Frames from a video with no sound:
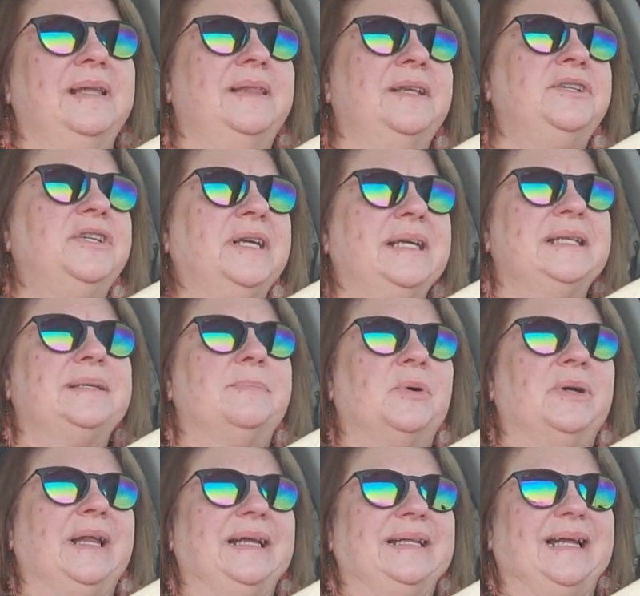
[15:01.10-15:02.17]
the chicken's
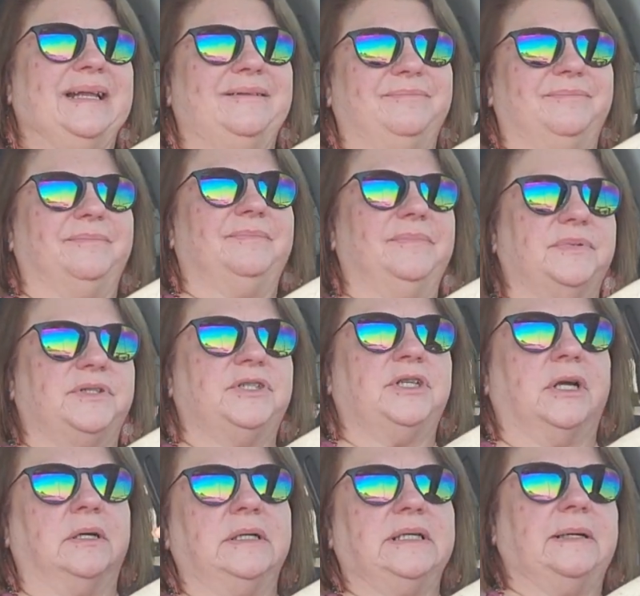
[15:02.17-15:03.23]
more like the
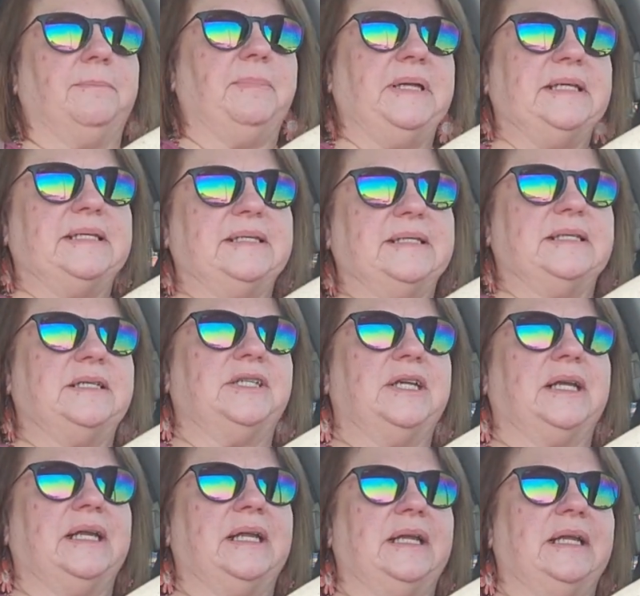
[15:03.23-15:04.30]
chunked up pieces of
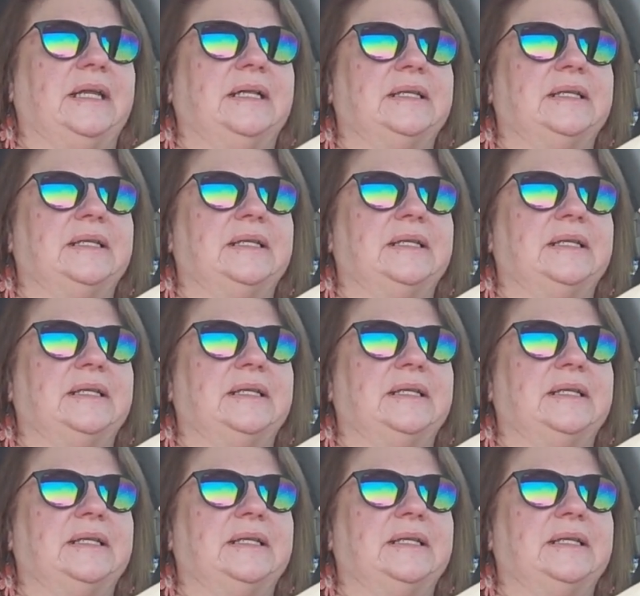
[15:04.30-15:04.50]
chicken and